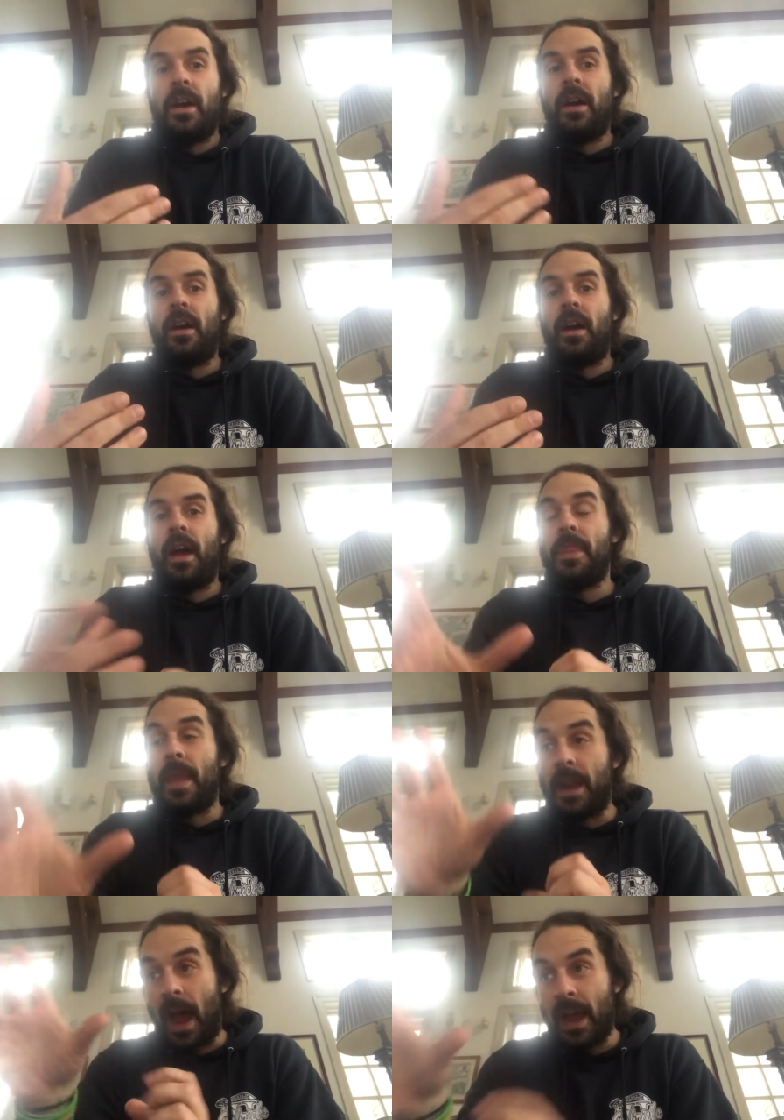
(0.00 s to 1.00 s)
Uh,
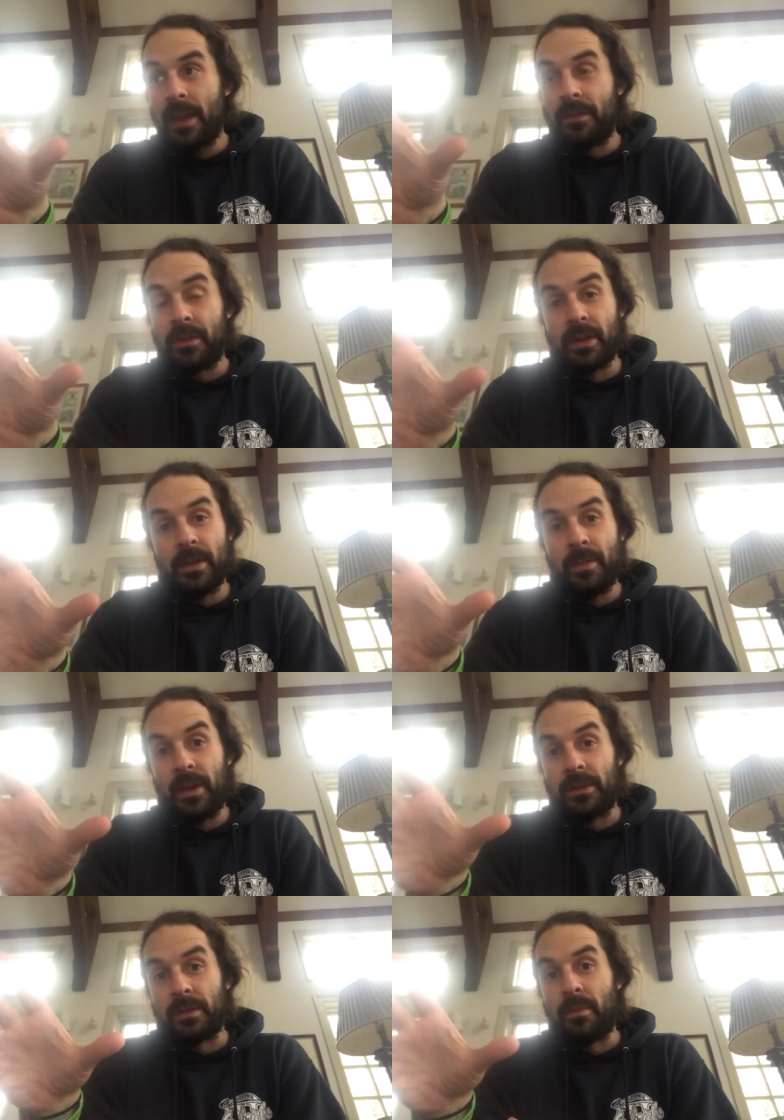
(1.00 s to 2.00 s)
and then I have their
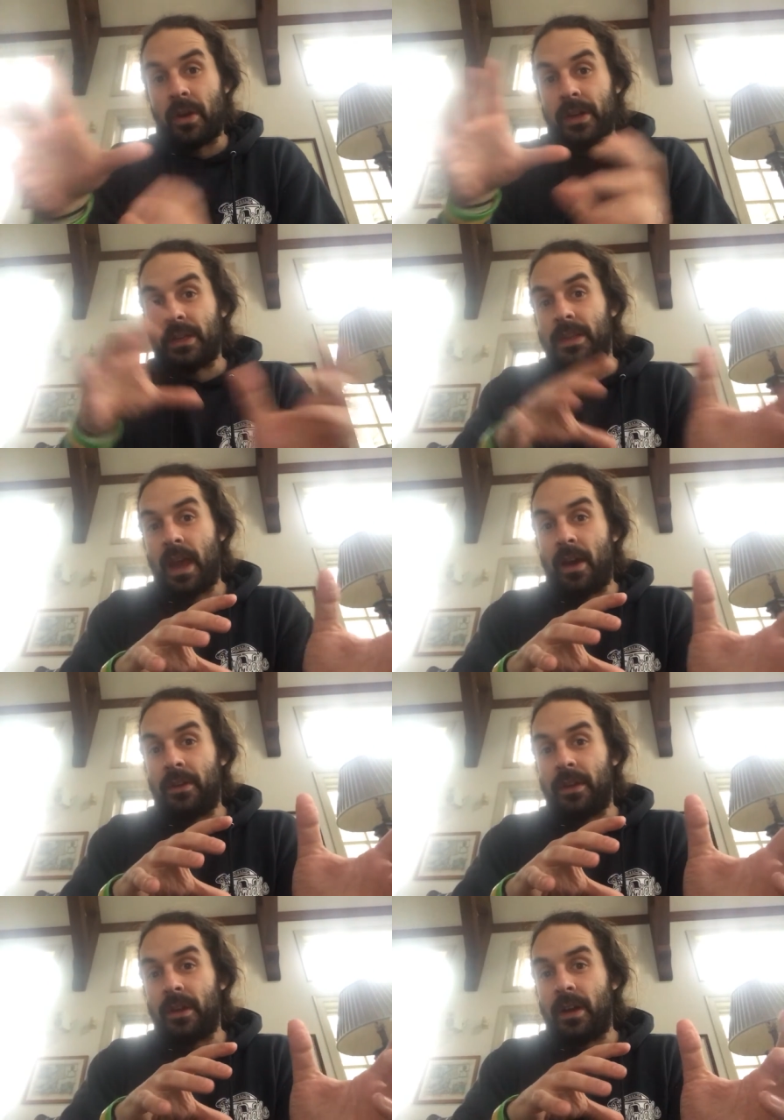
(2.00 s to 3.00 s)
emails marked
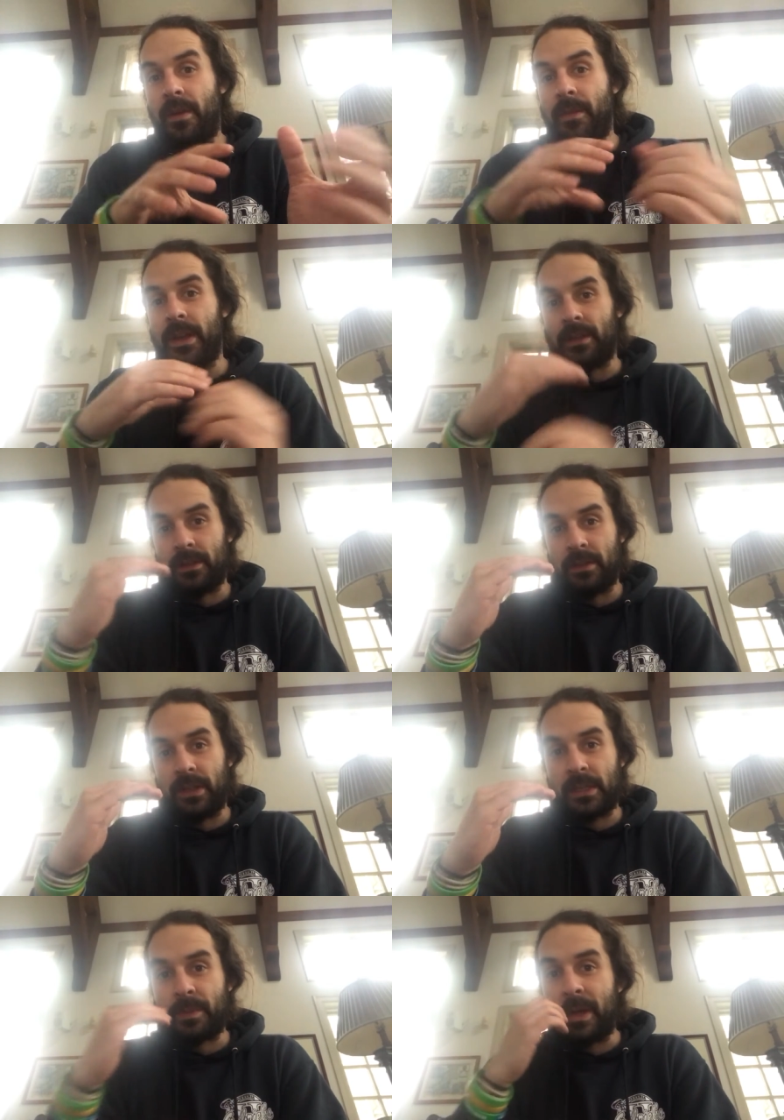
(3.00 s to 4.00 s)
down um, in a little
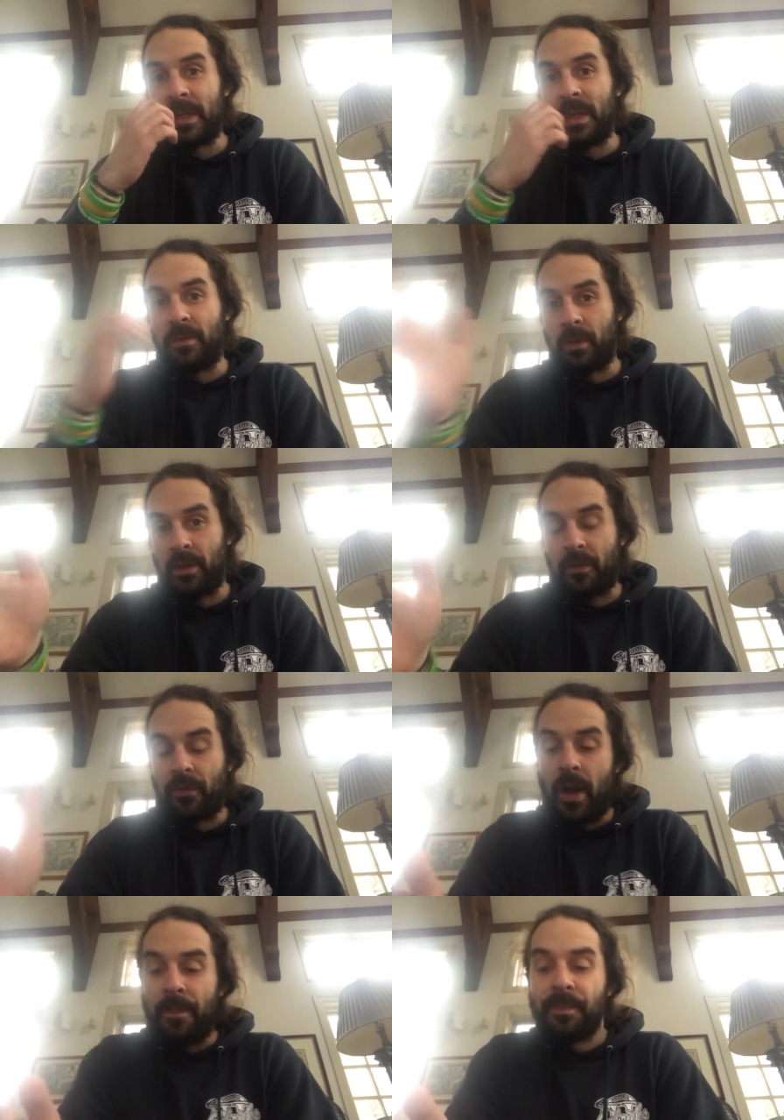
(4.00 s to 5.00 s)
like spreadsheet of where they're
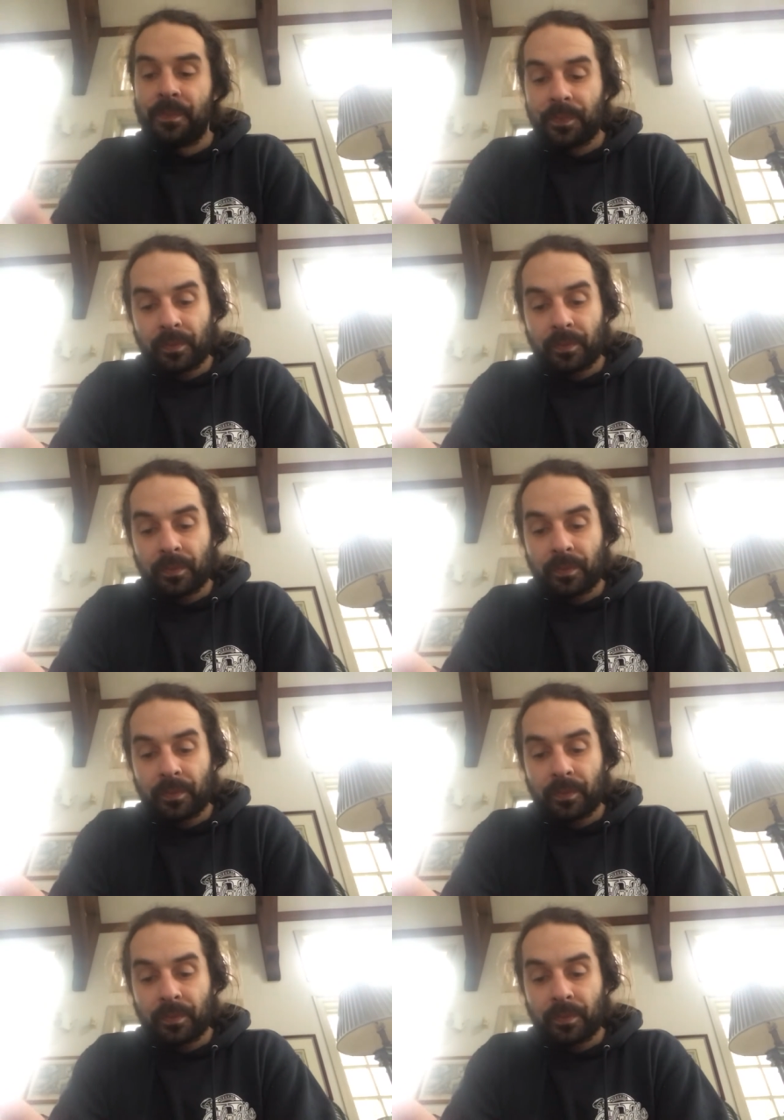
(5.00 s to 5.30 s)
from.